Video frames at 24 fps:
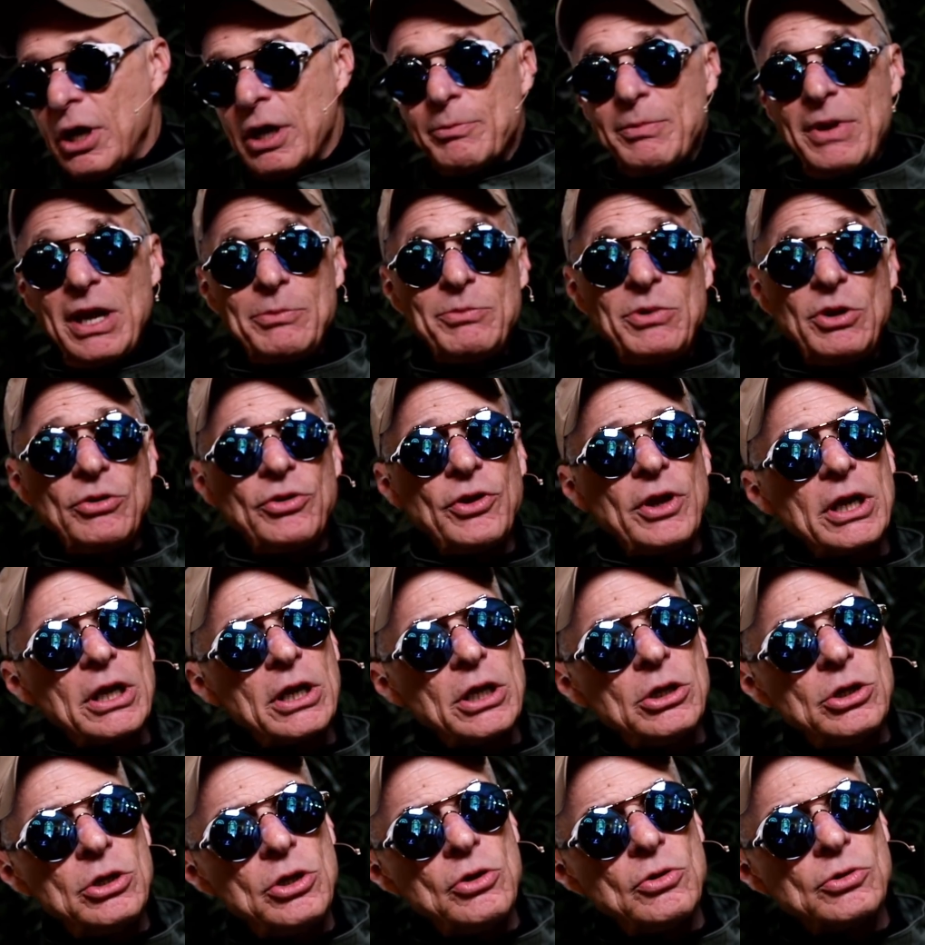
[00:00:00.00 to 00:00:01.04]
It made me think
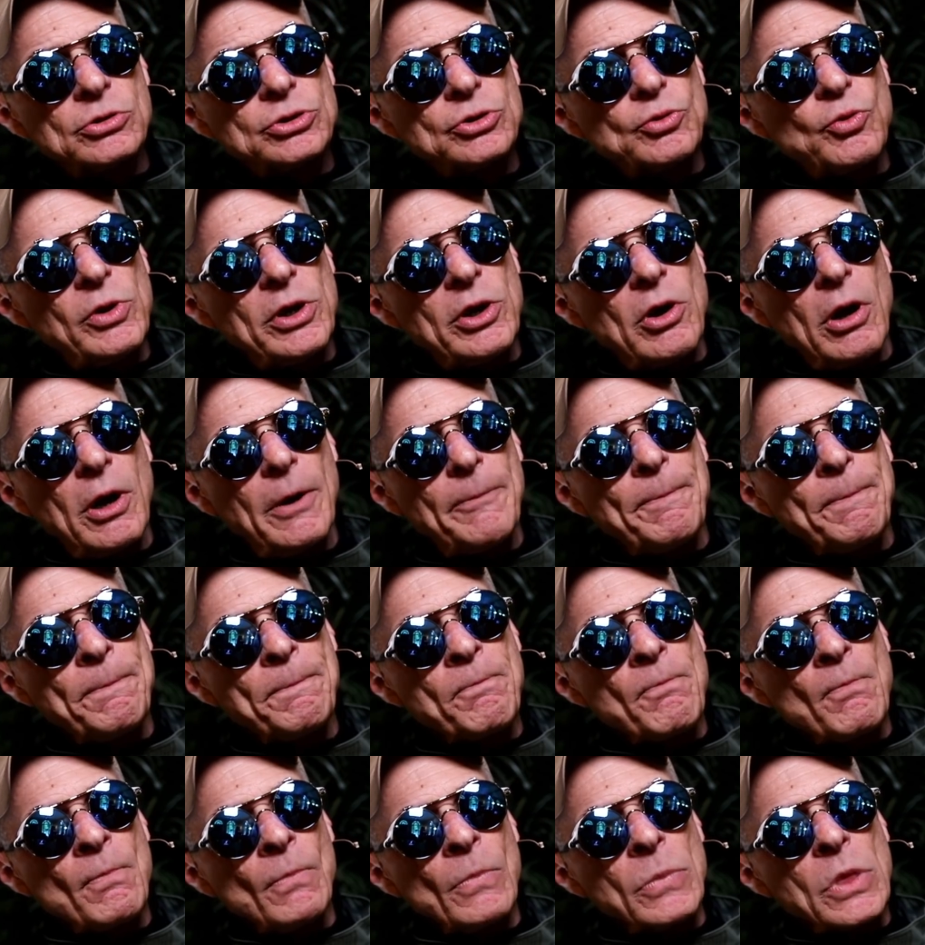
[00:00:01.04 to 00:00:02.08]
of you, sweetheart.
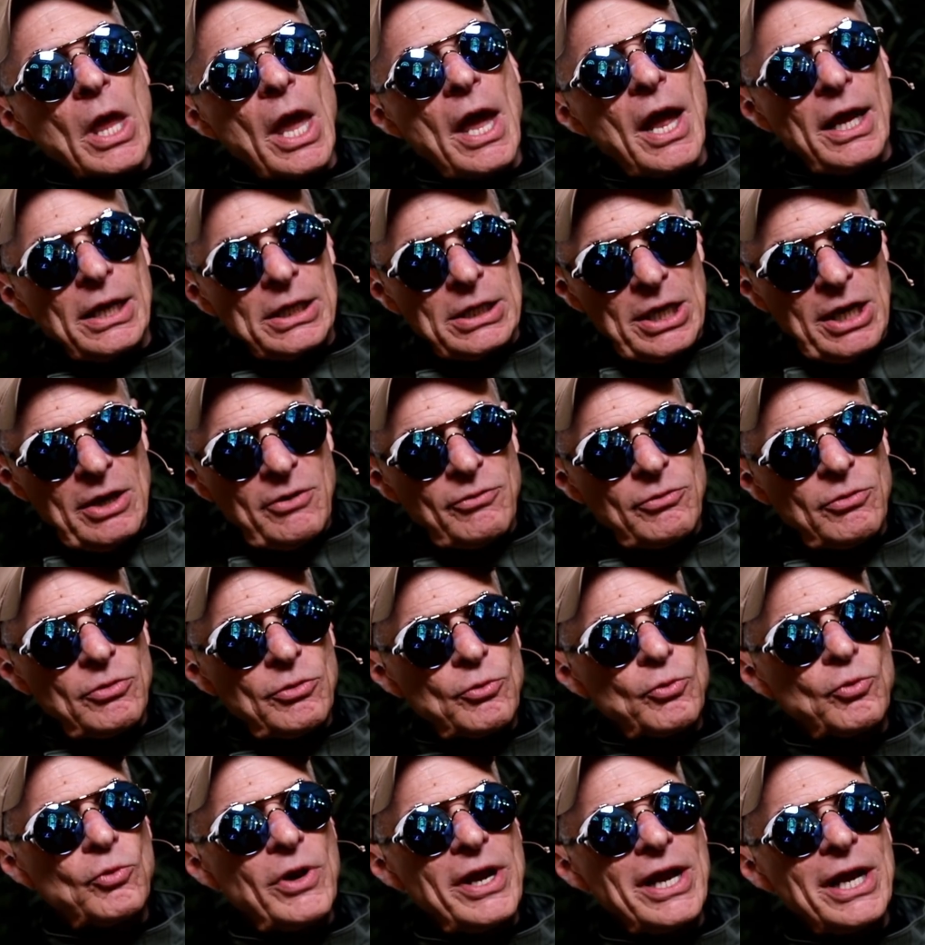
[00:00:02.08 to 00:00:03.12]
I gave her the
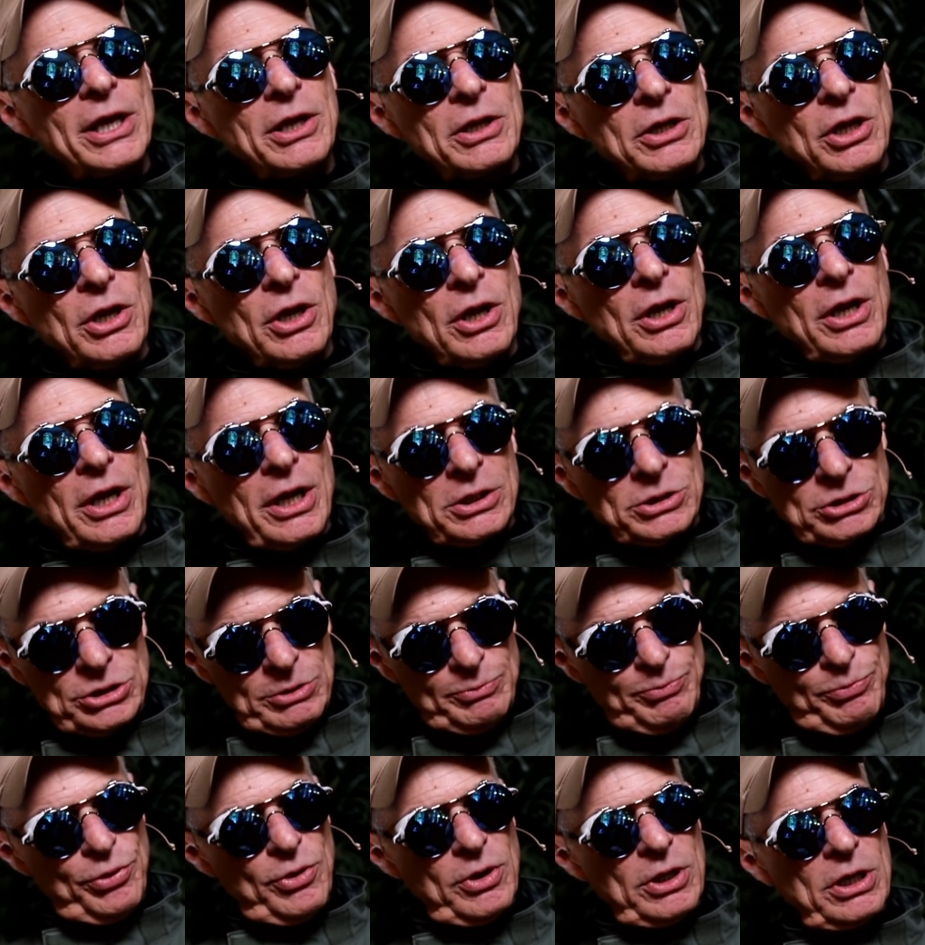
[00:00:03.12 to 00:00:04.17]
ring and she
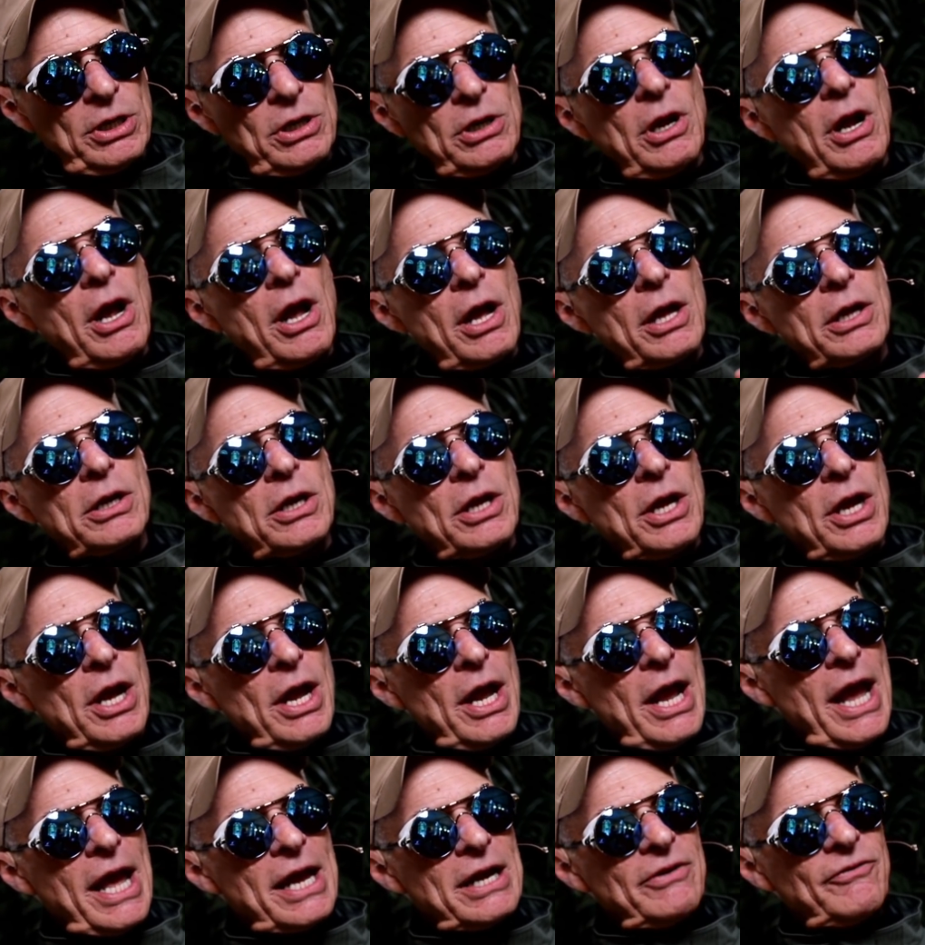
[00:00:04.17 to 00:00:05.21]
put it on
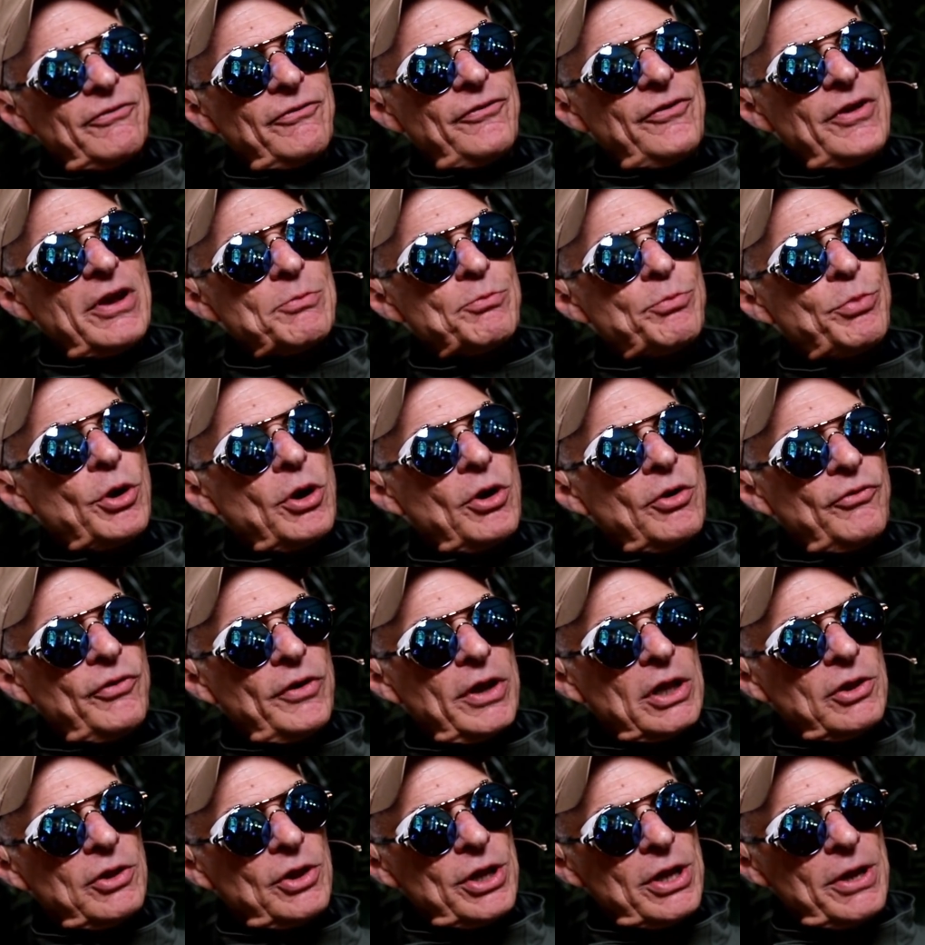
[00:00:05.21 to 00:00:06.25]
and it fit
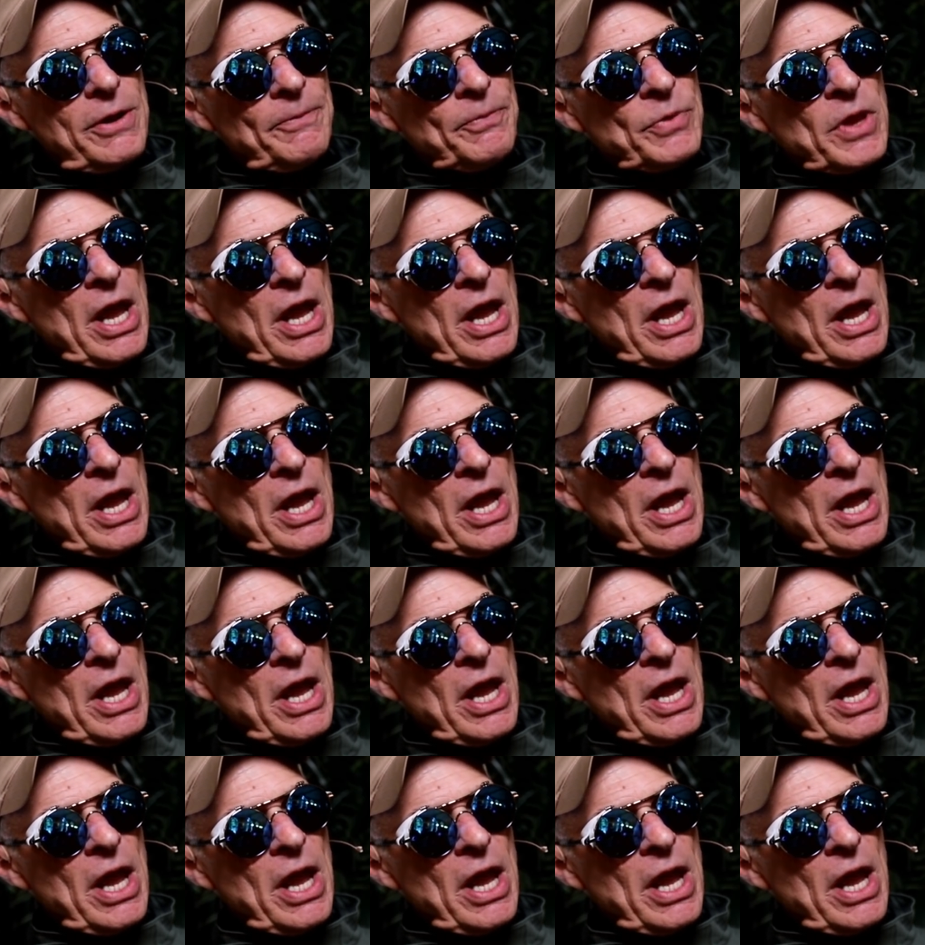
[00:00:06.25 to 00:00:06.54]
perfectly.